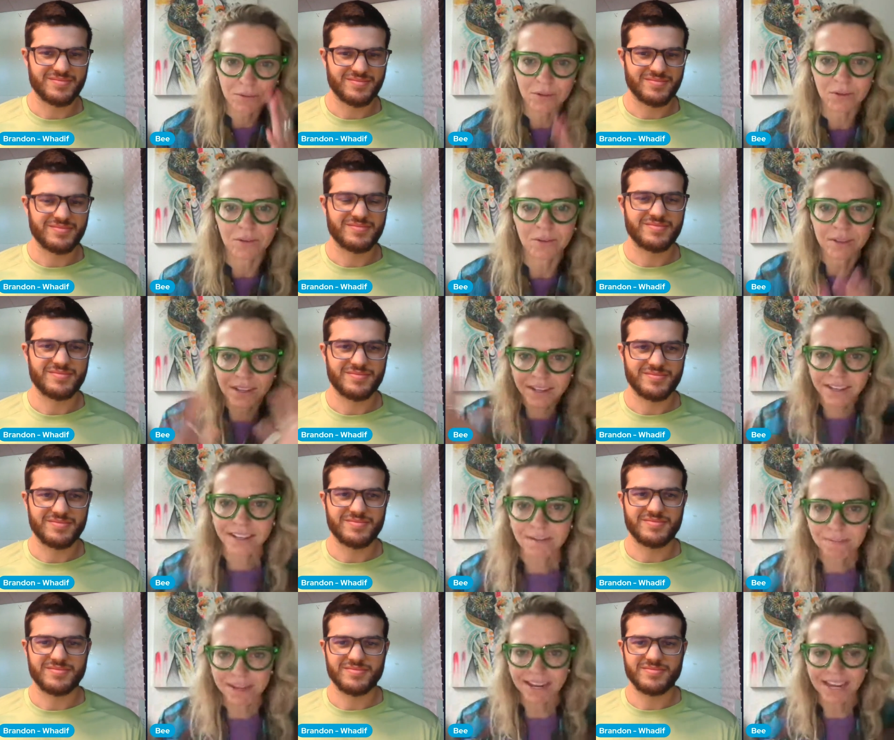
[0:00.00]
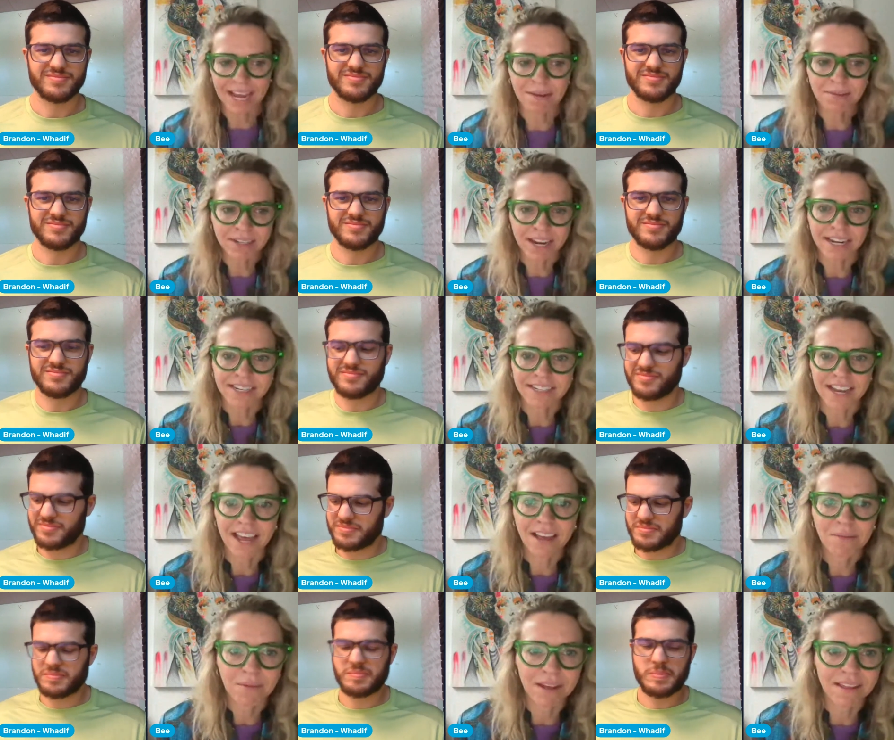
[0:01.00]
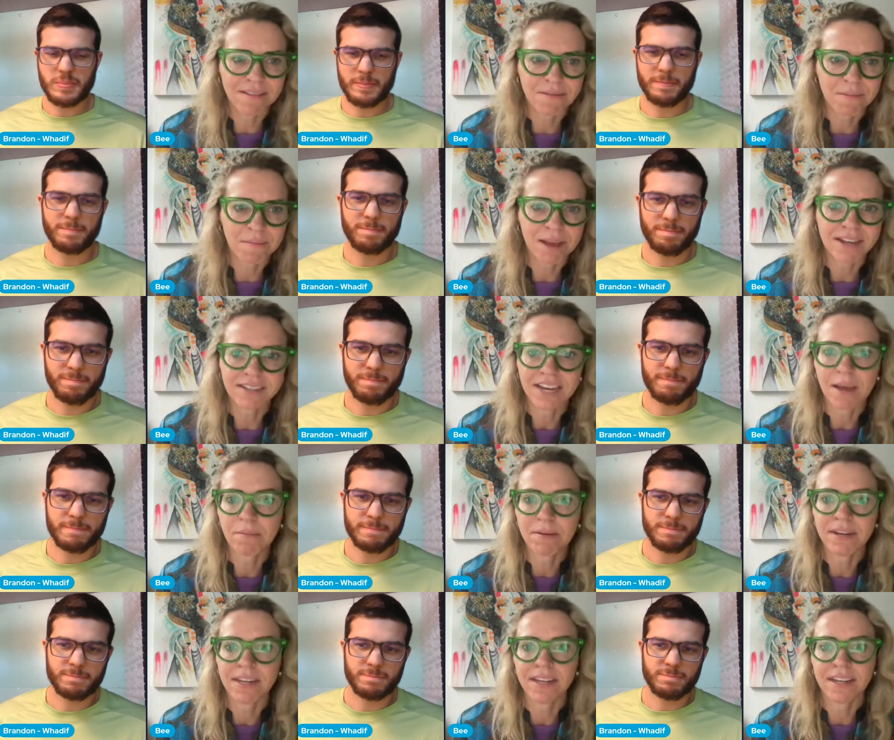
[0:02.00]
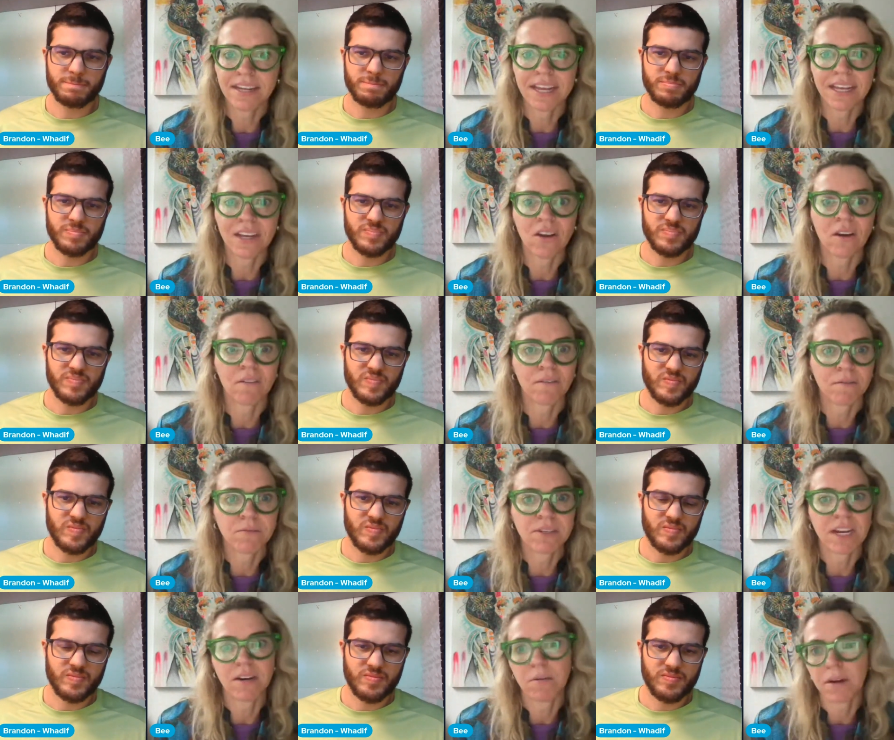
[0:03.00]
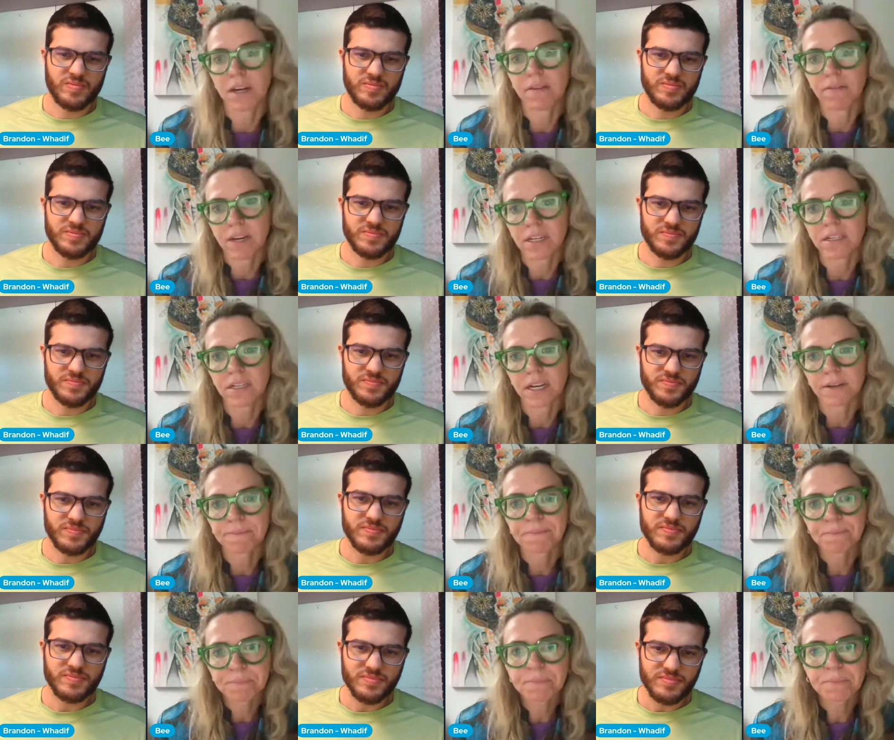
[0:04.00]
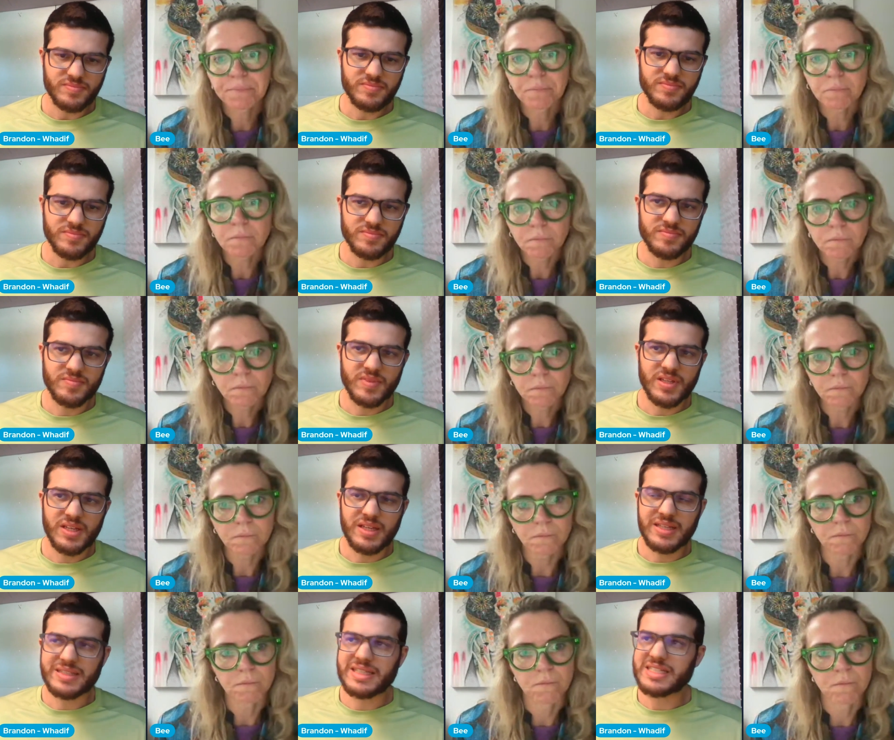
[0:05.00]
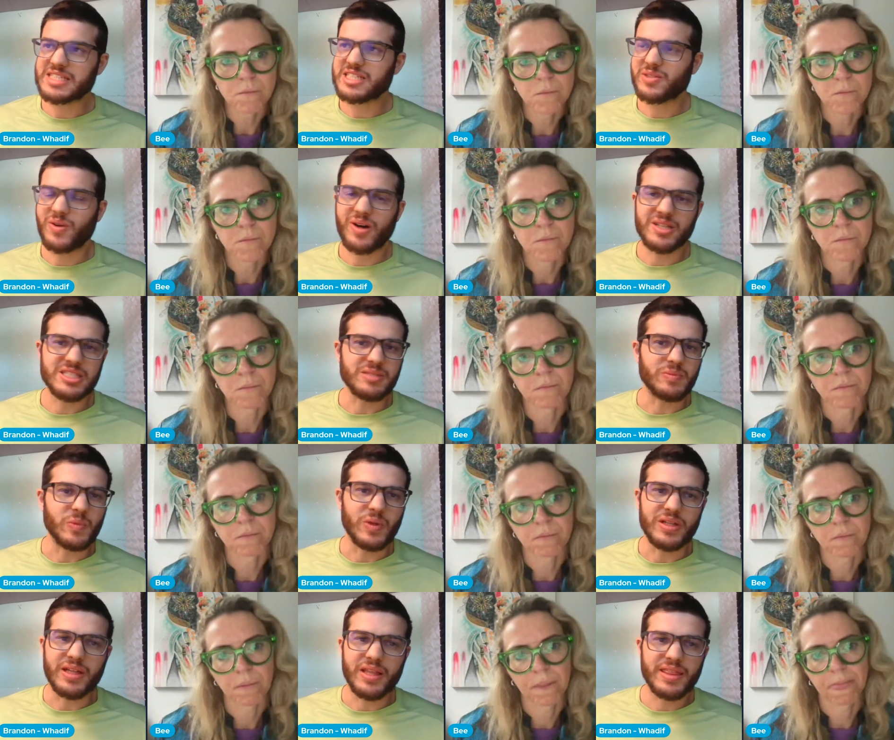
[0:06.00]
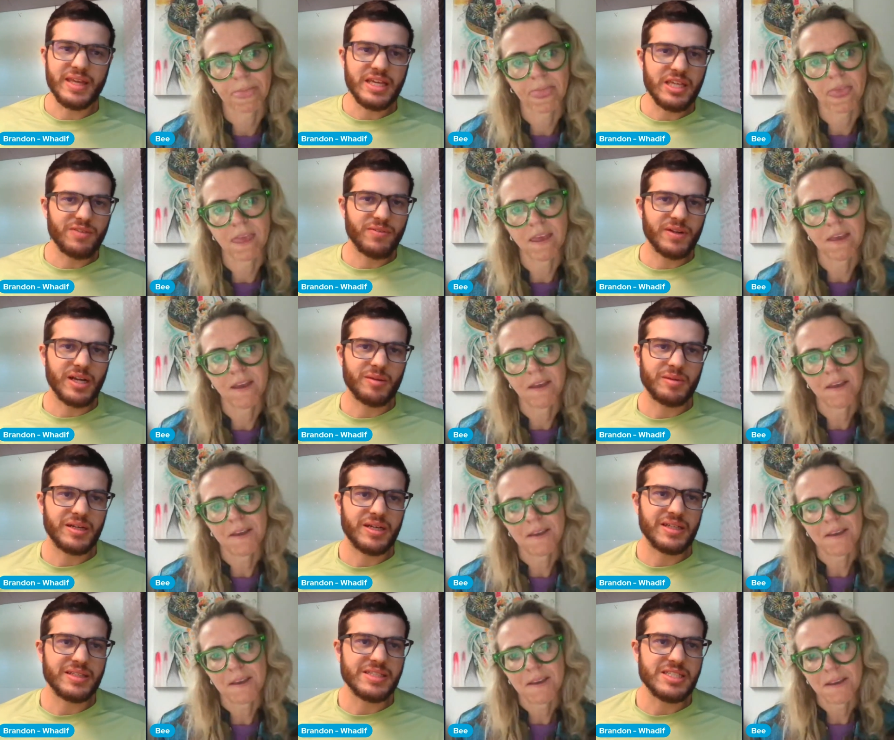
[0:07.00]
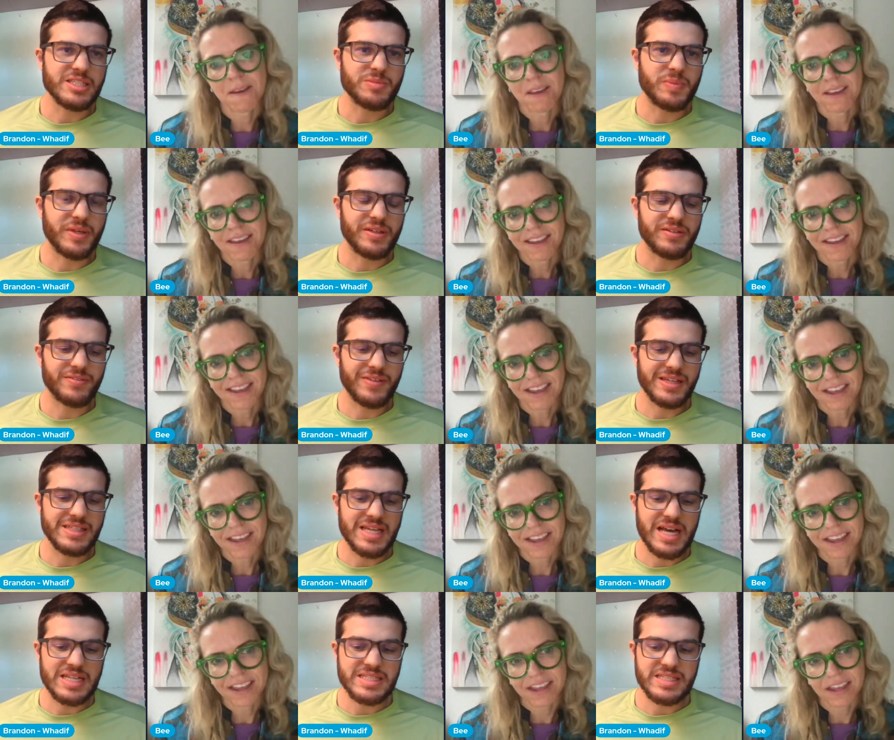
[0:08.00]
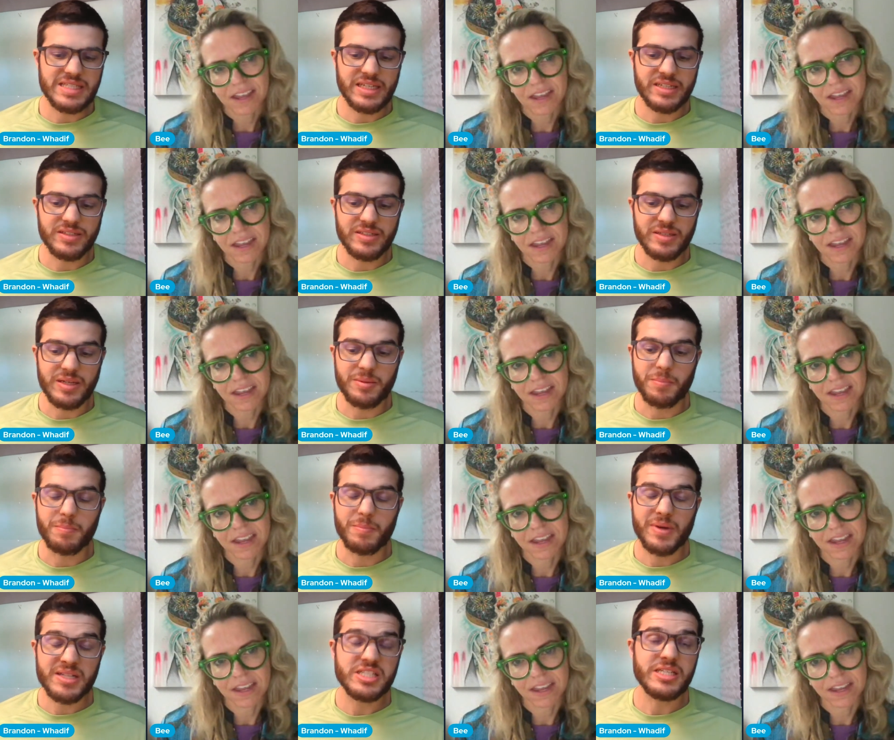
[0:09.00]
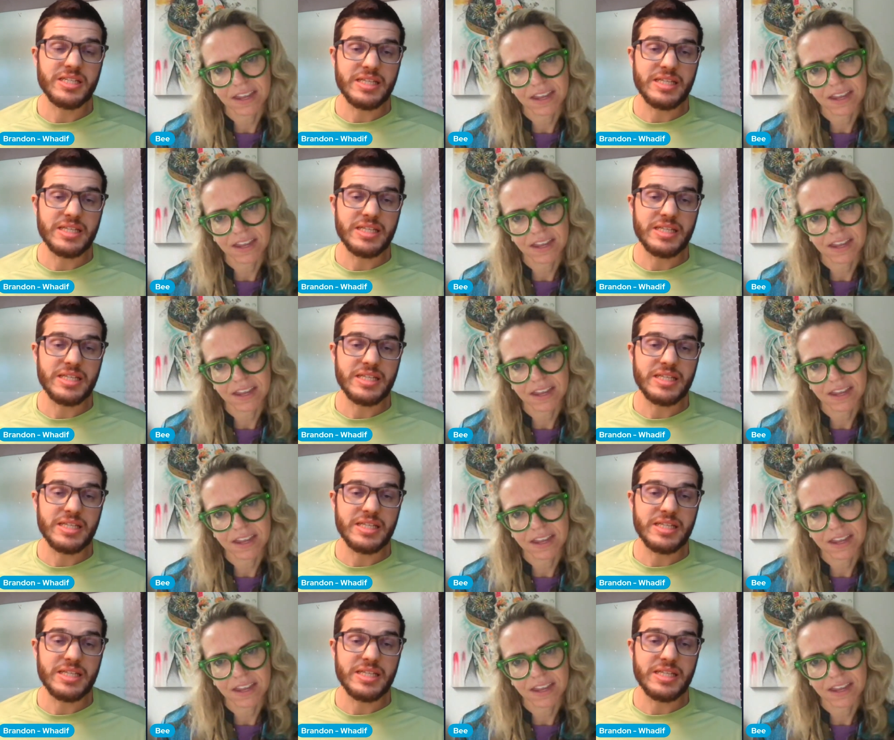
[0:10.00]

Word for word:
Speaker 1: will be a game changer with much happening kicking off from January of next year.
Speaker 2: That's so awesome. Well, thank you for coming on. This has been fantastic and, and a much